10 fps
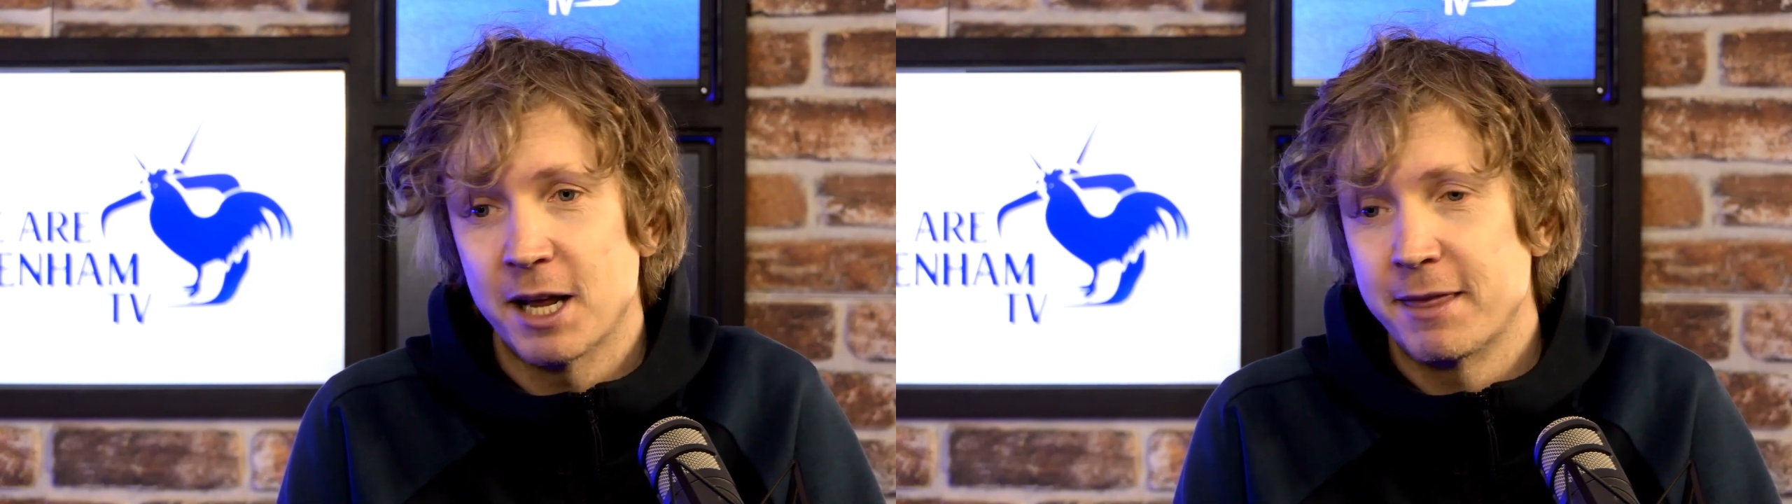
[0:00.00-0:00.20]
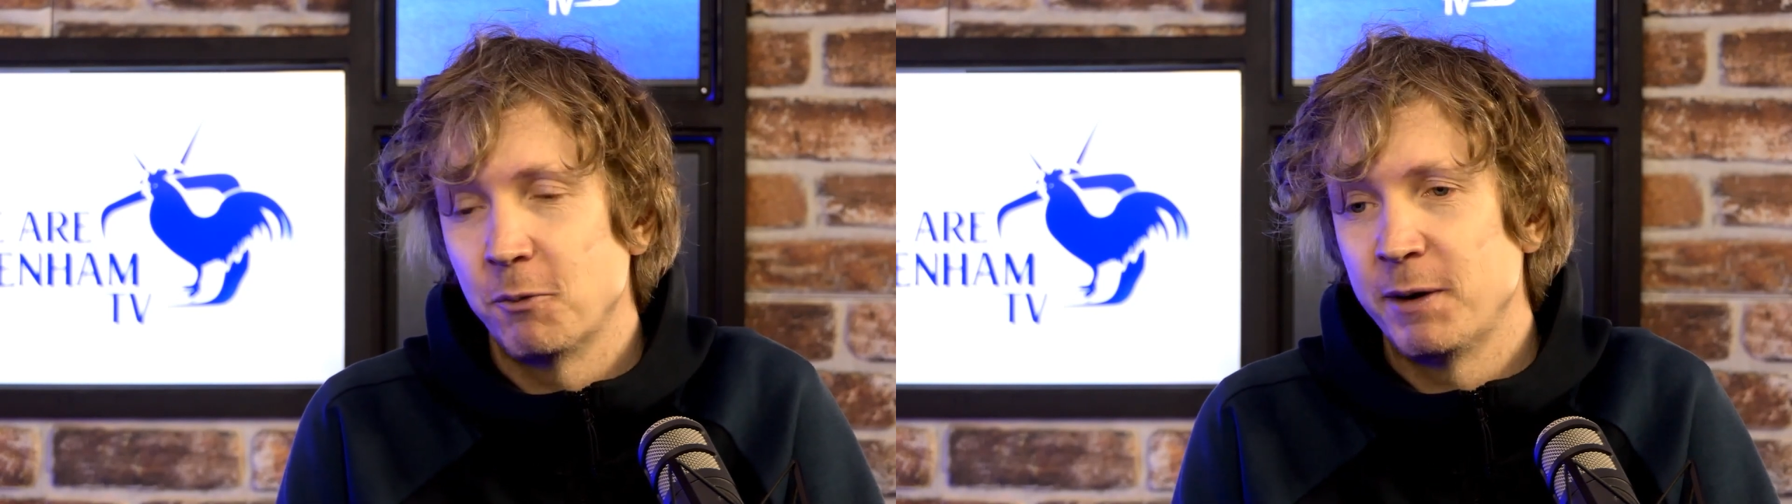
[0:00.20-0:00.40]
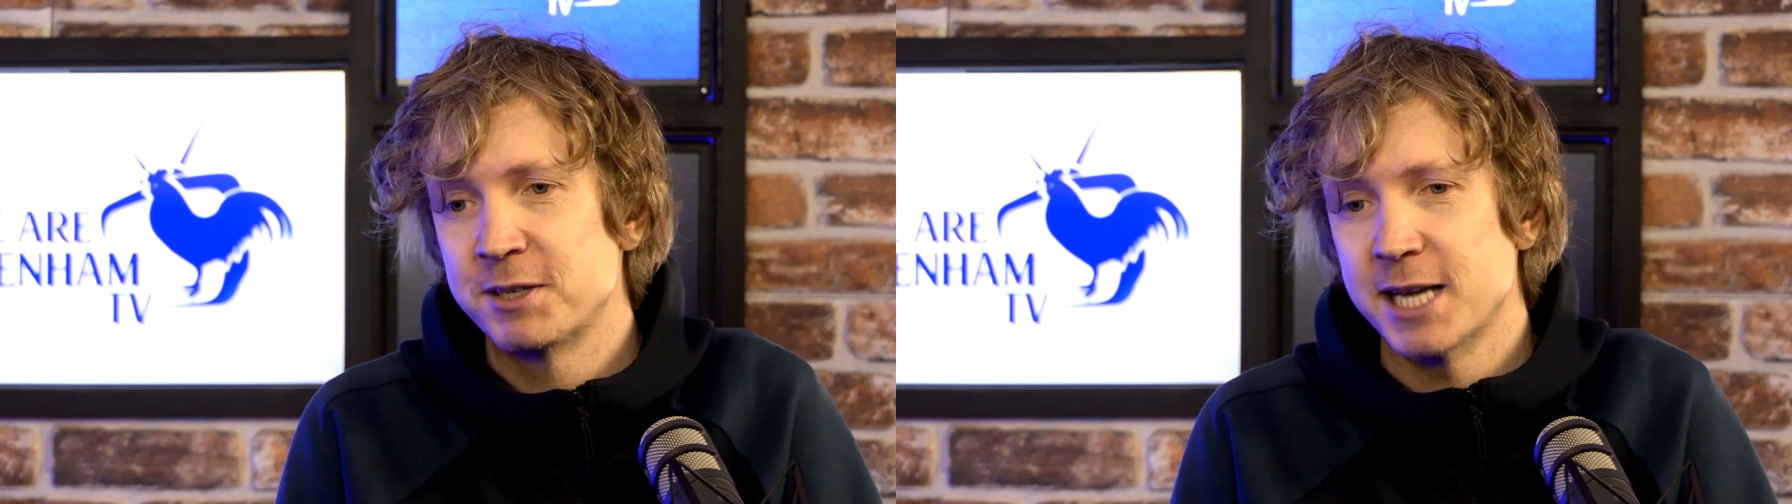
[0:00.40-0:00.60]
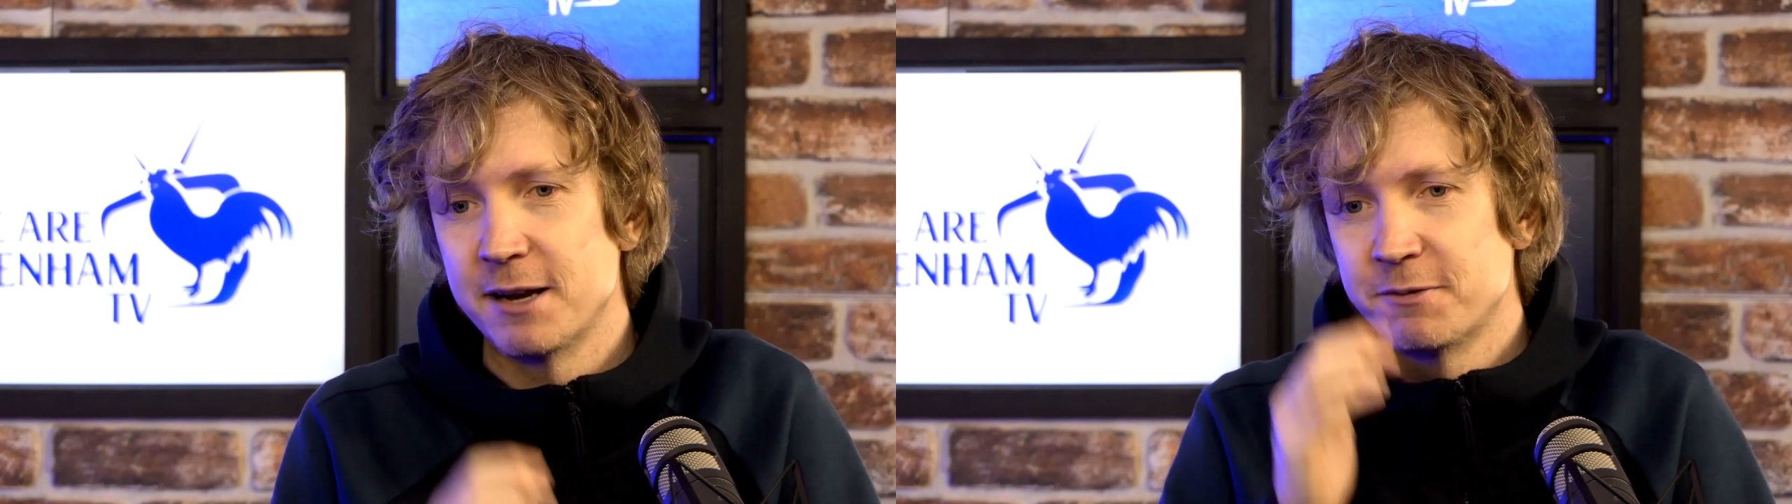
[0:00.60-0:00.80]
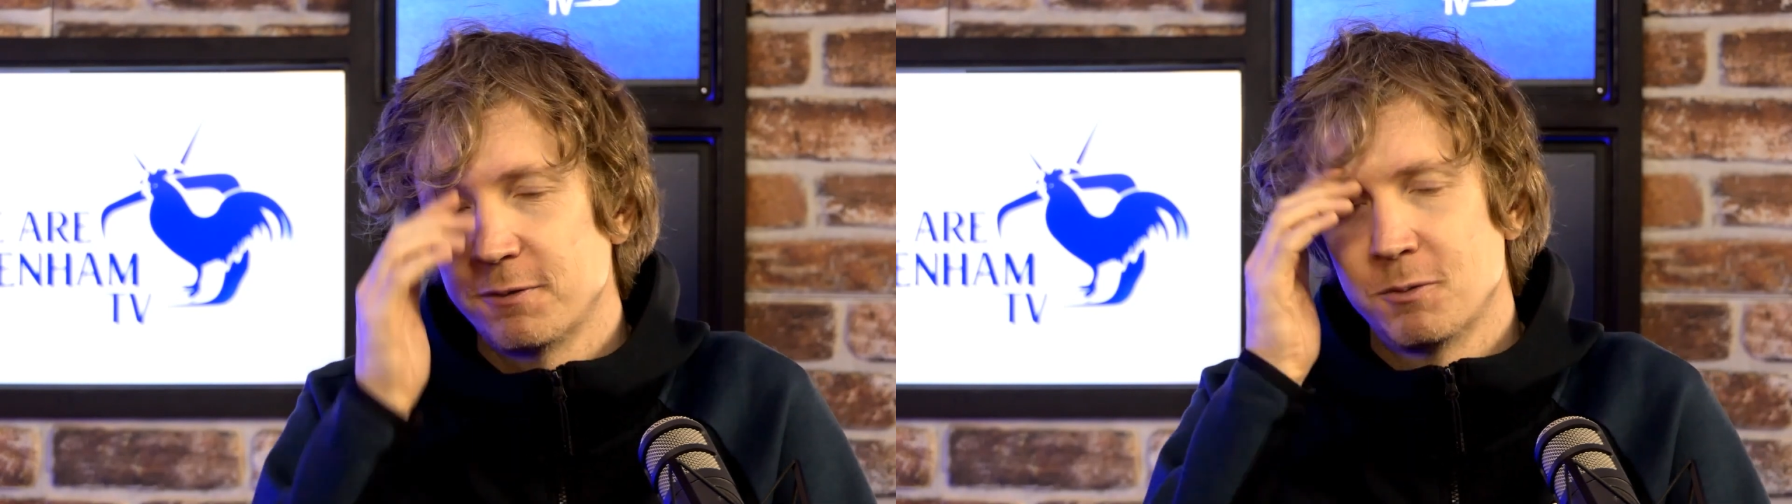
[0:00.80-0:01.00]
I think we've
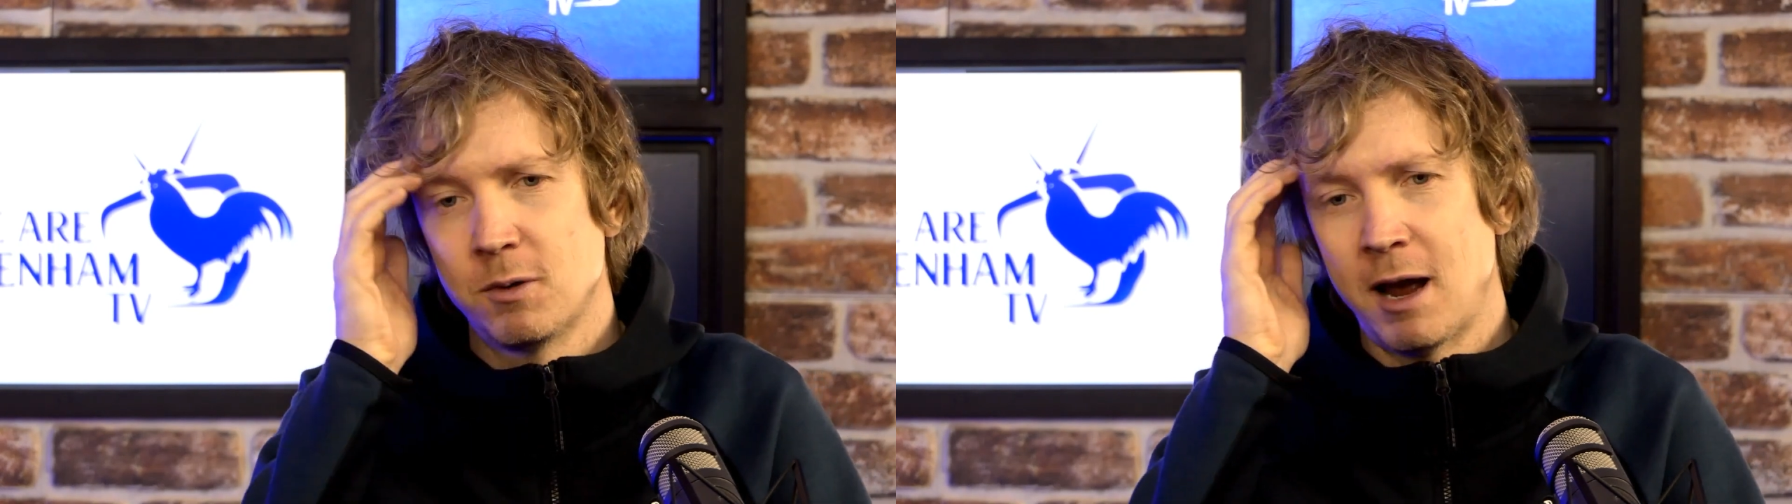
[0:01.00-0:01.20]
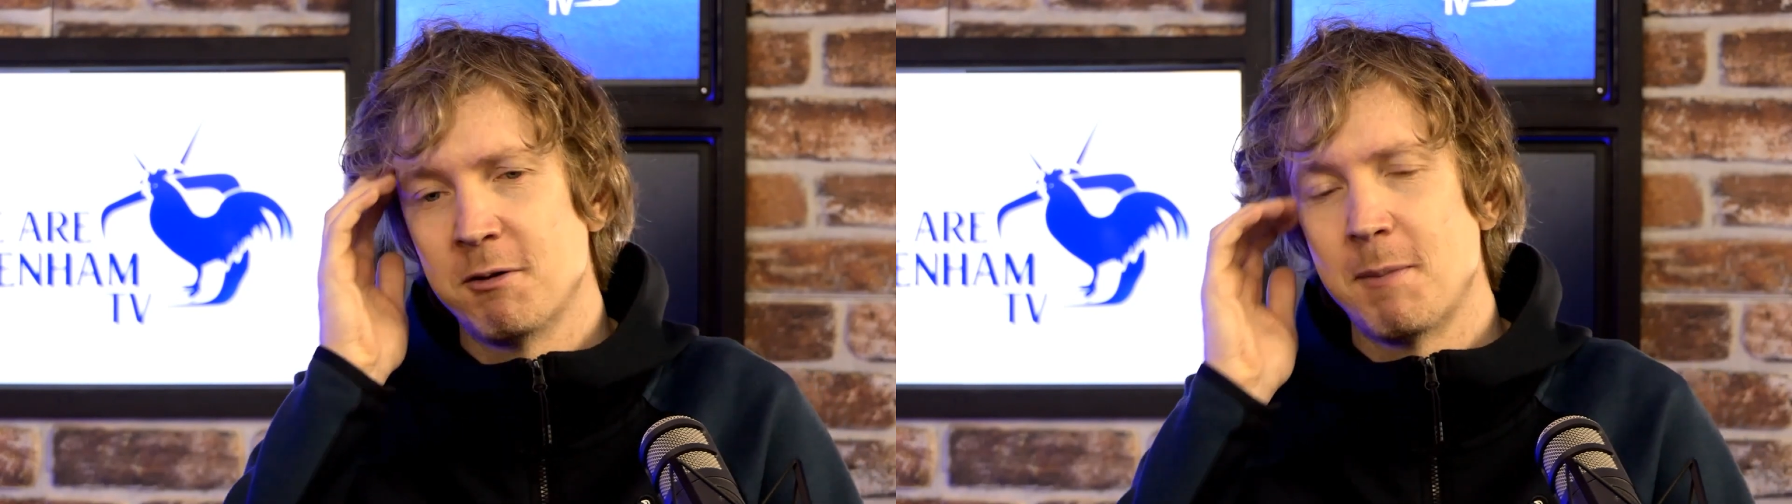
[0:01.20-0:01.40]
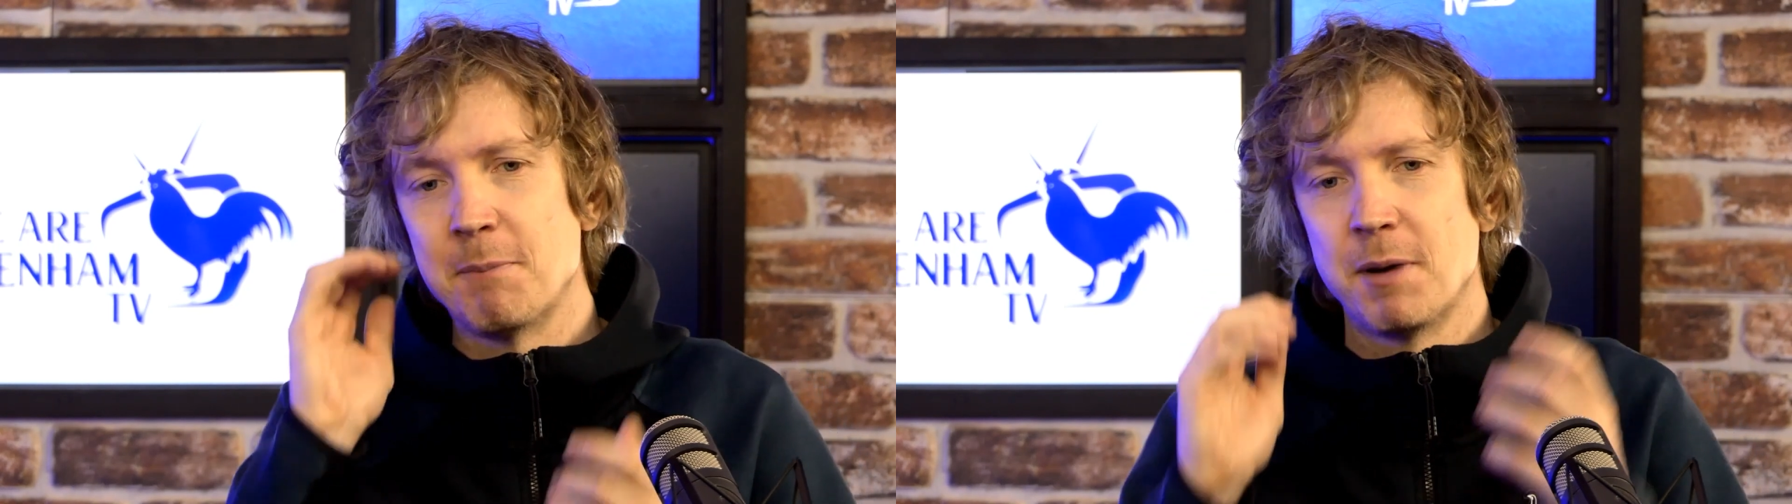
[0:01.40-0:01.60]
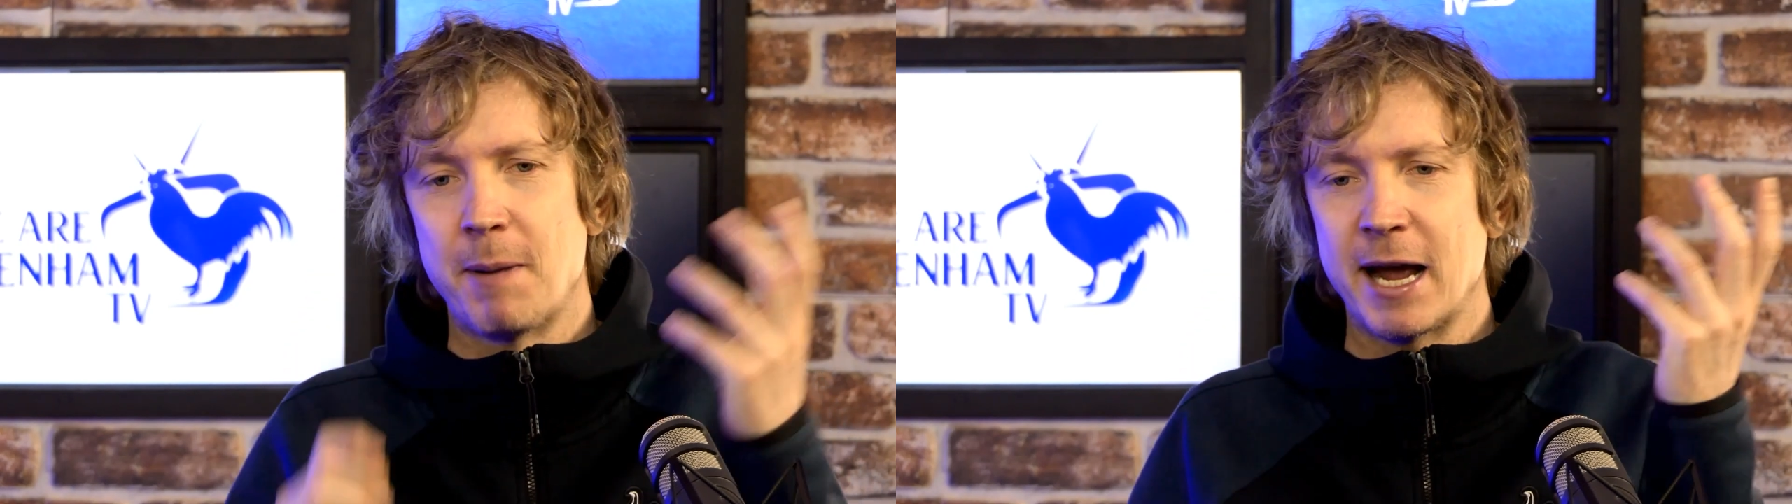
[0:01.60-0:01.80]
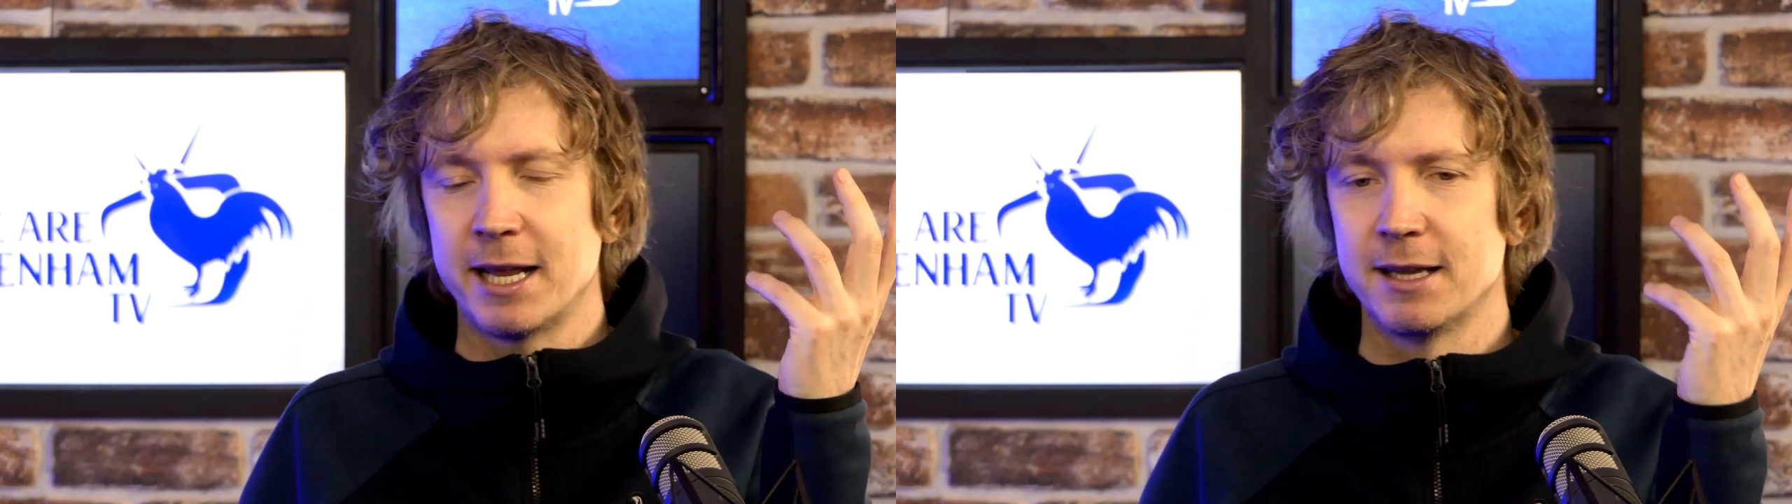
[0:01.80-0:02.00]
said, I remember
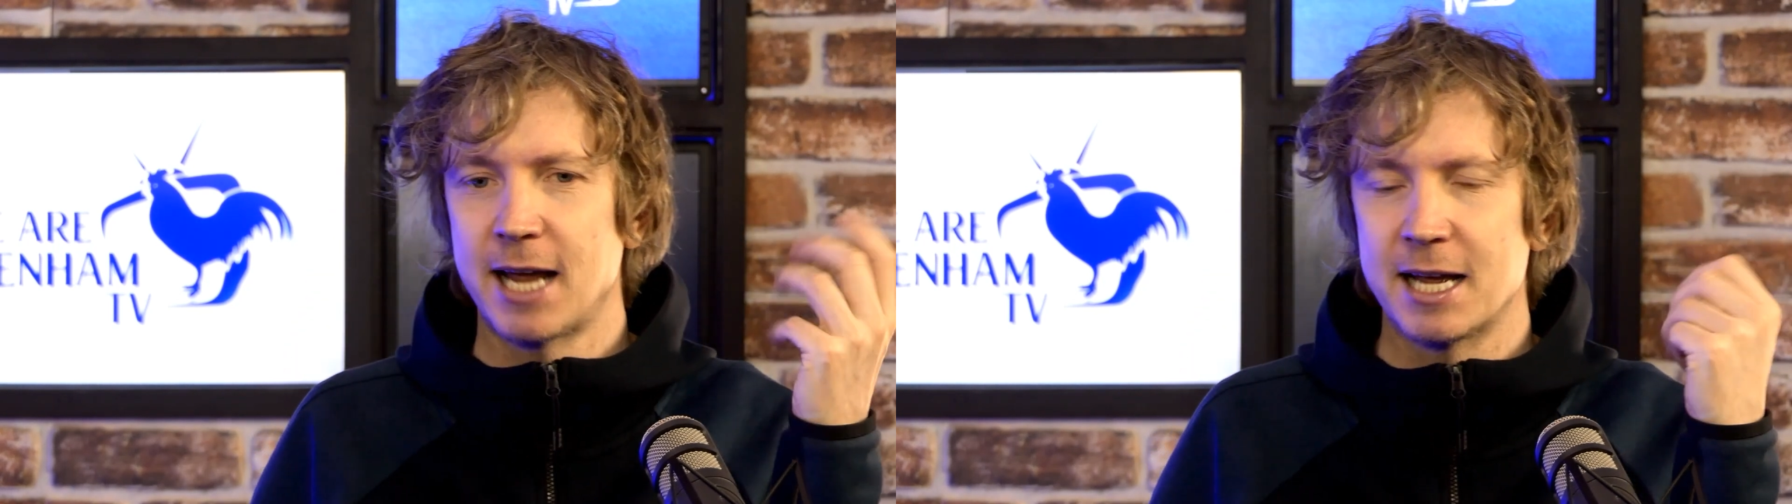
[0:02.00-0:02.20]
back in the day,